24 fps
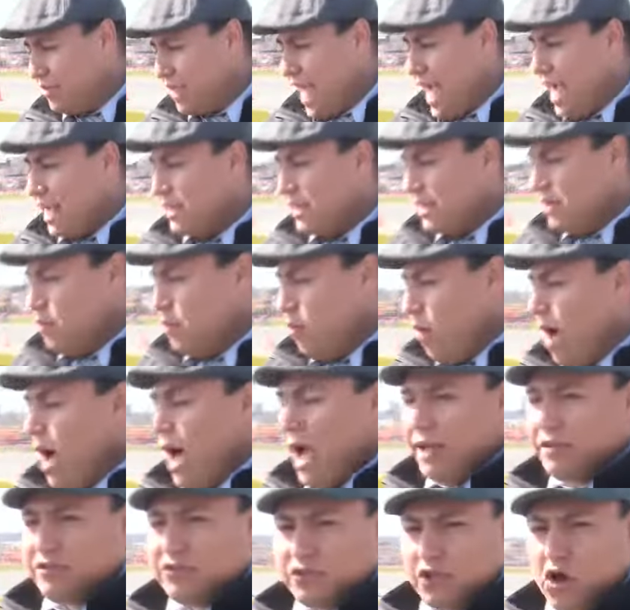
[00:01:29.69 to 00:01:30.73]
exactly
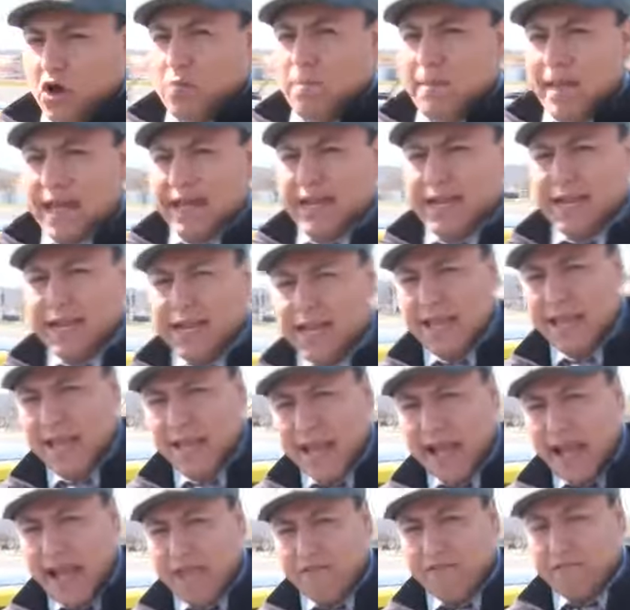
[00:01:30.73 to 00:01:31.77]
why so many
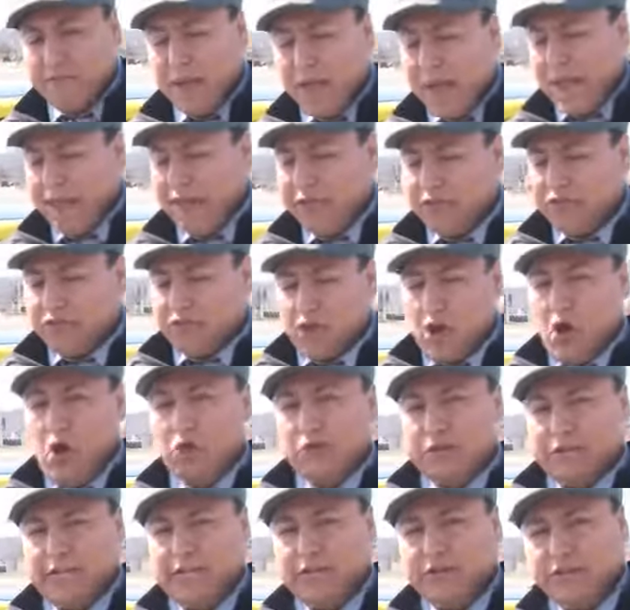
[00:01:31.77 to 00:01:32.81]
have paid
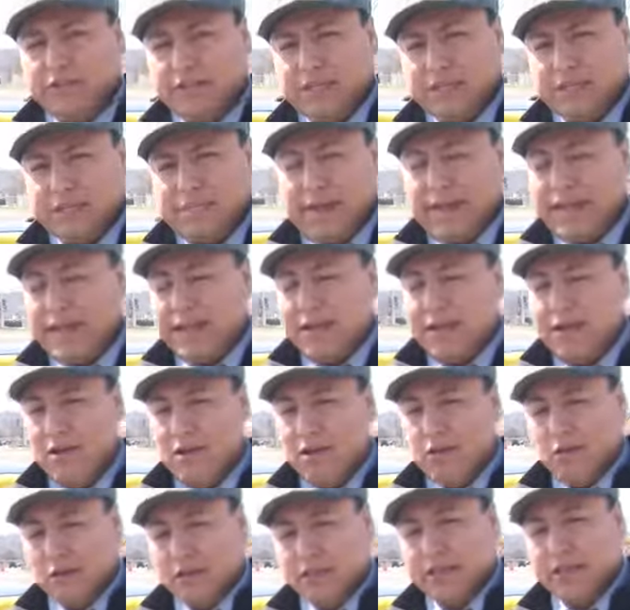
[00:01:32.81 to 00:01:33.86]
so dearly, many
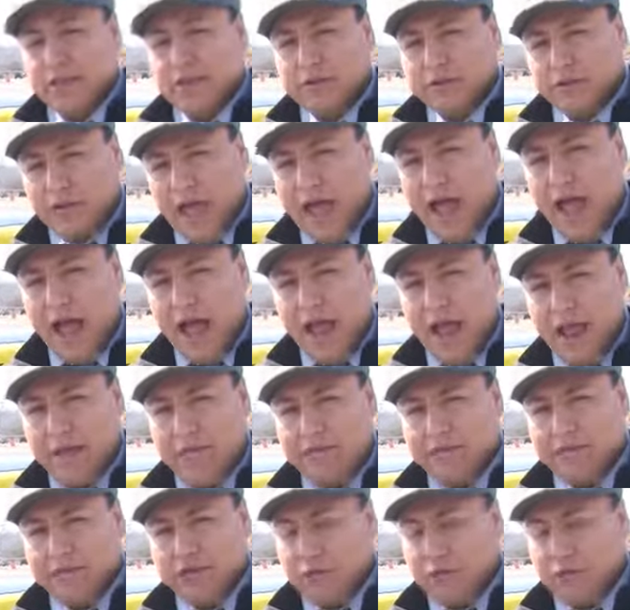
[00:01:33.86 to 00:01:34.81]
with their lives.